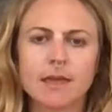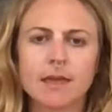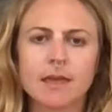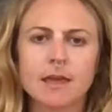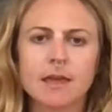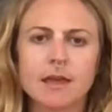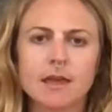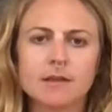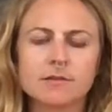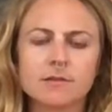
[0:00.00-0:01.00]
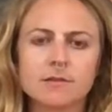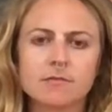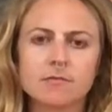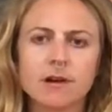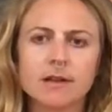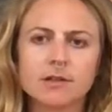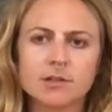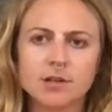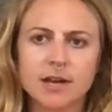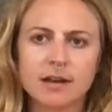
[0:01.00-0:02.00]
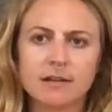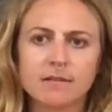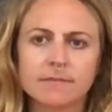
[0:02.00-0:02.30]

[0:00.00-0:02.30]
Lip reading: Into the right shin.